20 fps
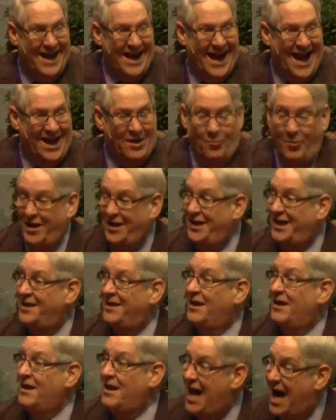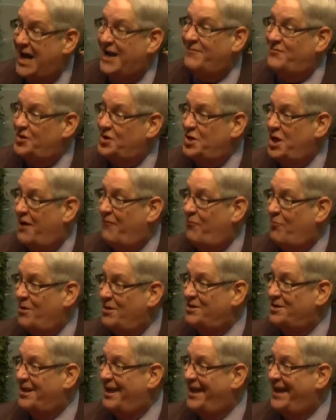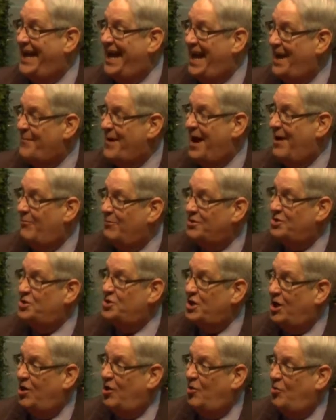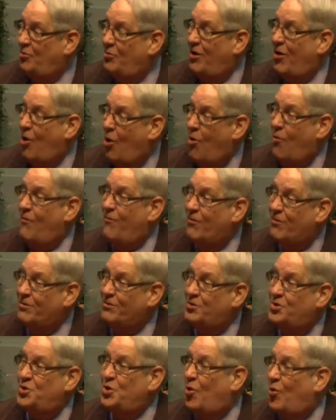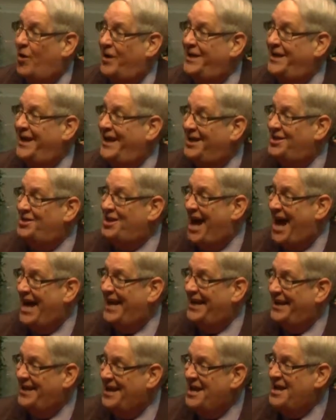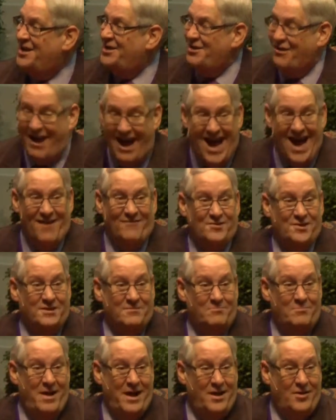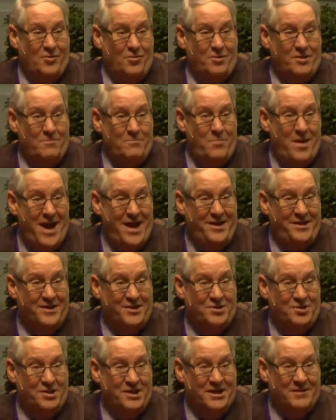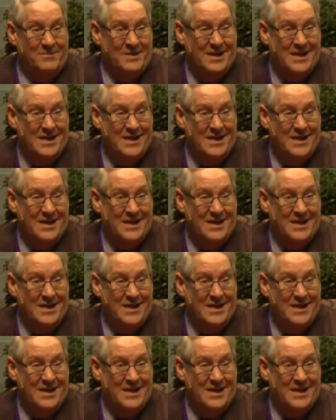And we did a lot of stuff once they came. I was so overjoyed and excited to have some male companionship.